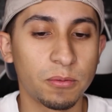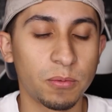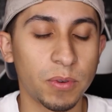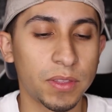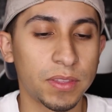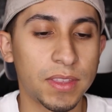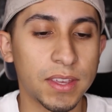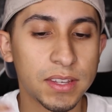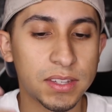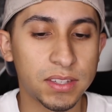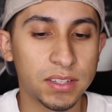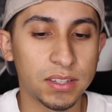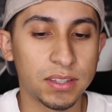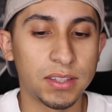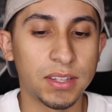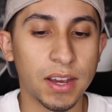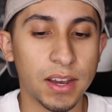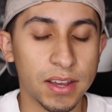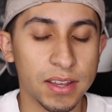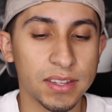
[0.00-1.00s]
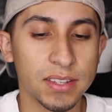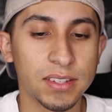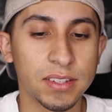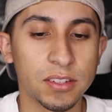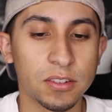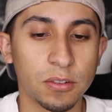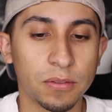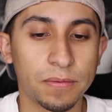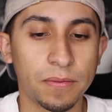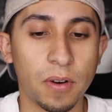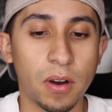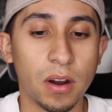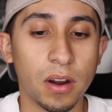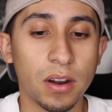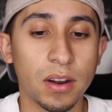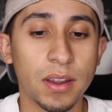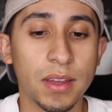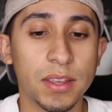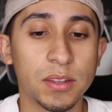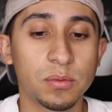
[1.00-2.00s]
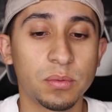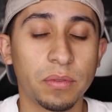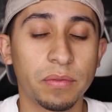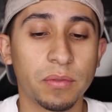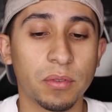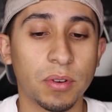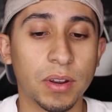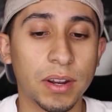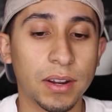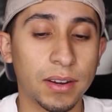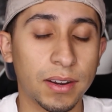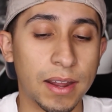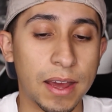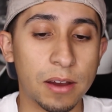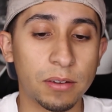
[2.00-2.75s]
What this does so far is we've created an